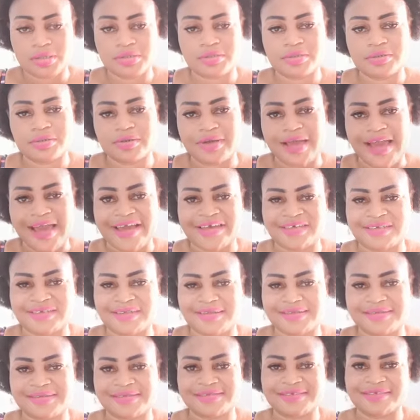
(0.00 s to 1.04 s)
So
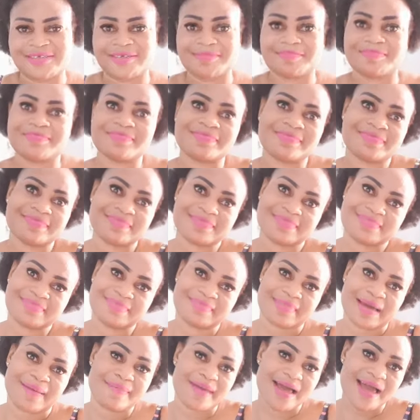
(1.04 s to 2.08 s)
guys,
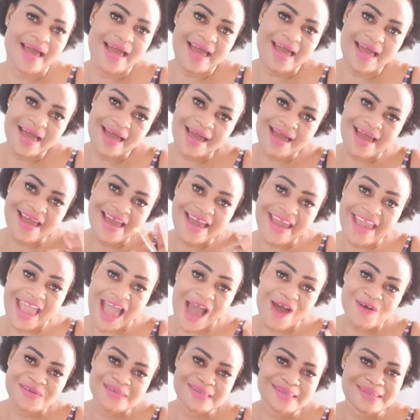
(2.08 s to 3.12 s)
bye bye.
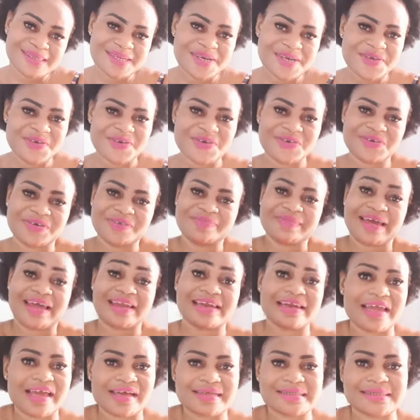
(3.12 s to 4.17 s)
I will see you in my
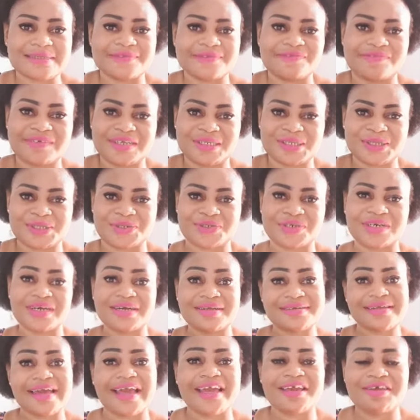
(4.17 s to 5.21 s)
next video.
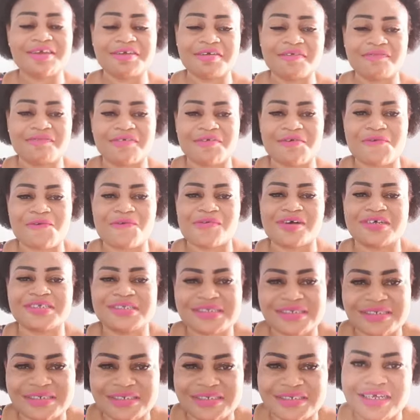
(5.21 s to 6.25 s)
Thank you for
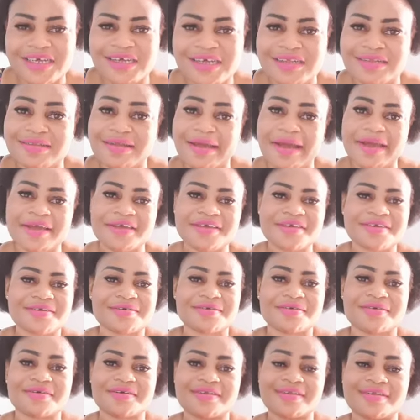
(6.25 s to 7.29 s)
watching. Thank
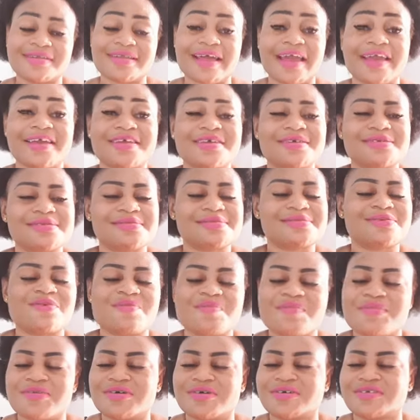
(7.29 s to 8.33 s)
you so
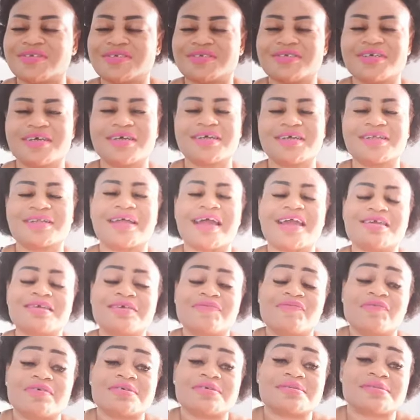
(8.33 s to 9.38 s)
much. Thank
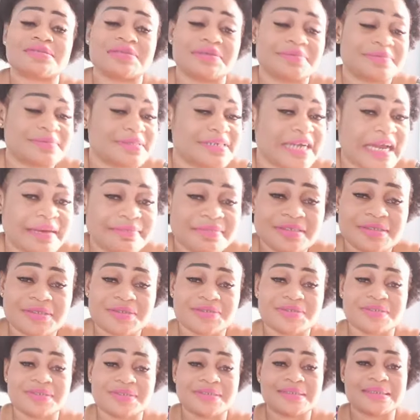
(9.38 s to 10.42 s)
you for subscribing
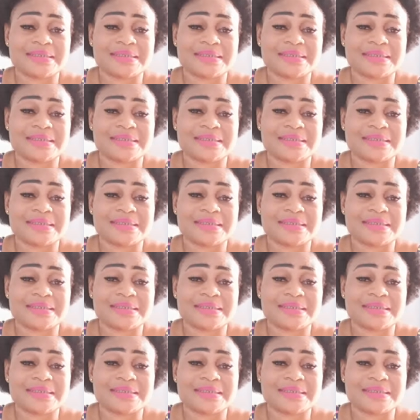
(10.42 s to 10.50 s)
to this